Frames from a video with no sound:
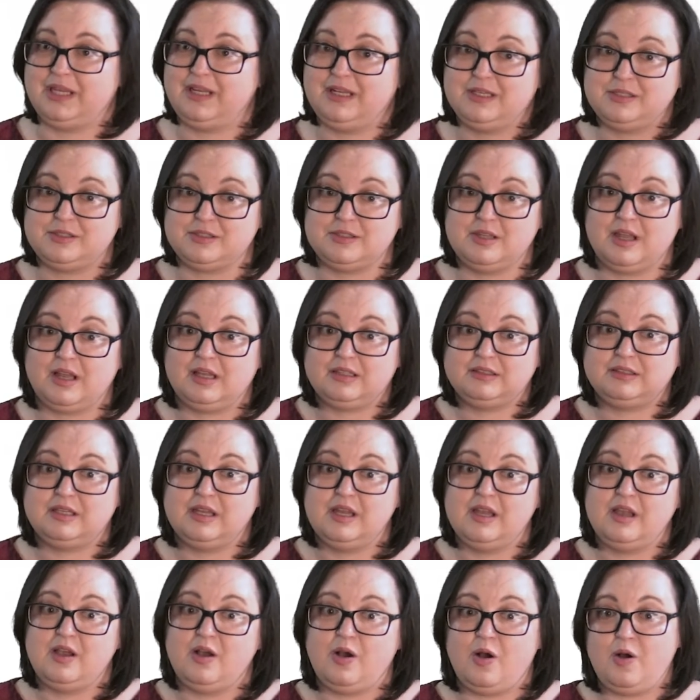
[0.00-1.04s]
It is not,
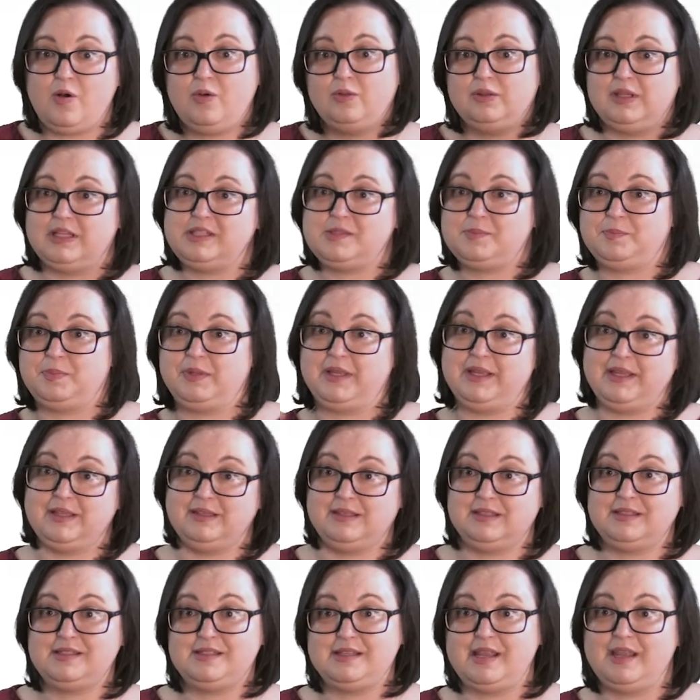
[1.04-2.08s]
oh, let's play
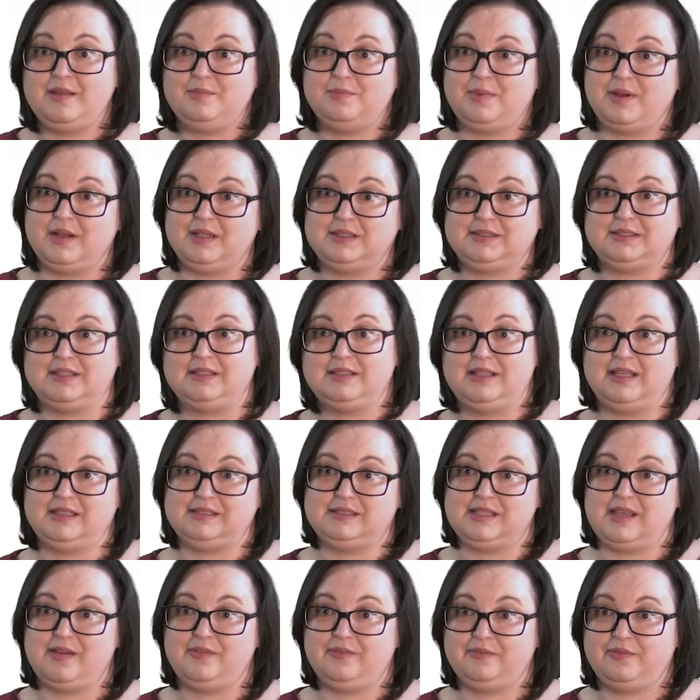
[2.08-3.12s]
in the sandbox and
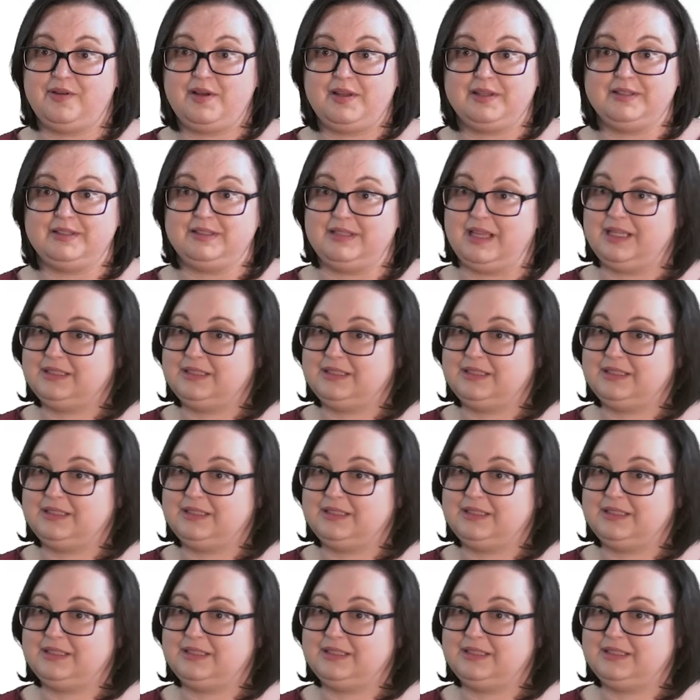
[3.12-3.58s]
let's have fun.